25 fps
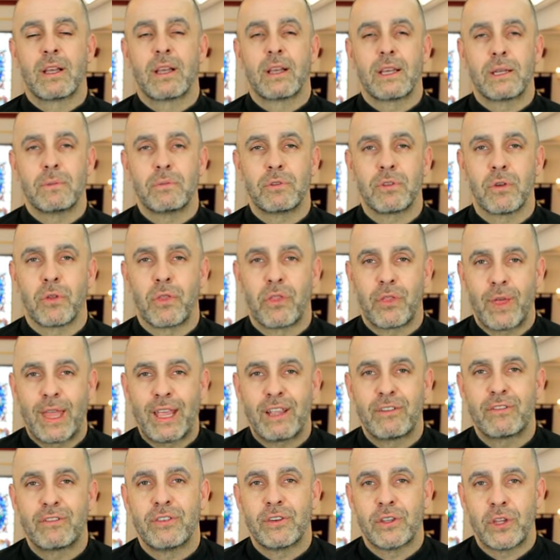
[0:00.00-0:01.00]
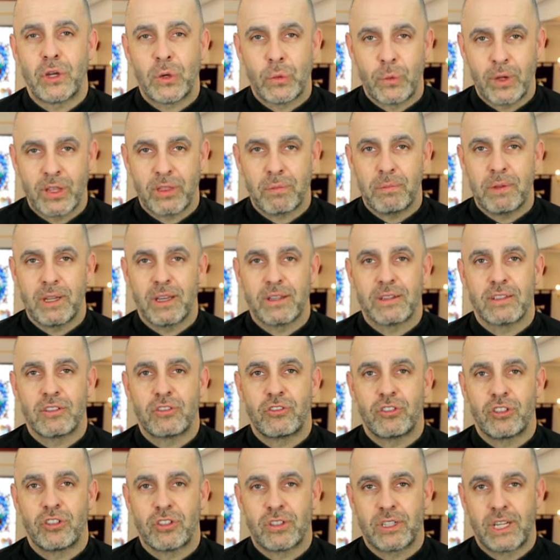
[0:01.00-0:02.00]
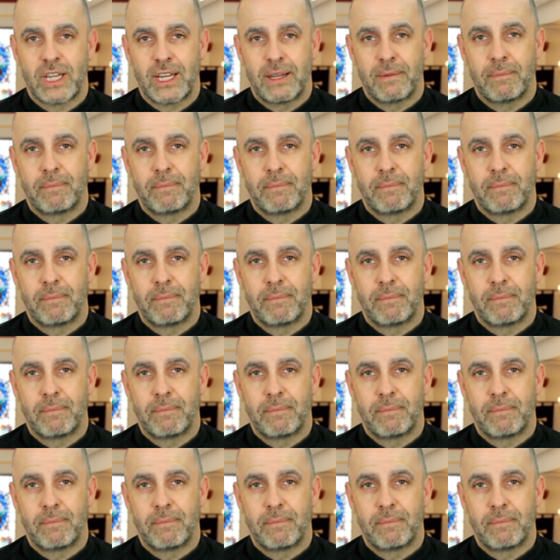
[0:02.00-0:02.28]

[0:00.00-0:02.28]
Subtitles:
I am so thankful you're with me on this journey.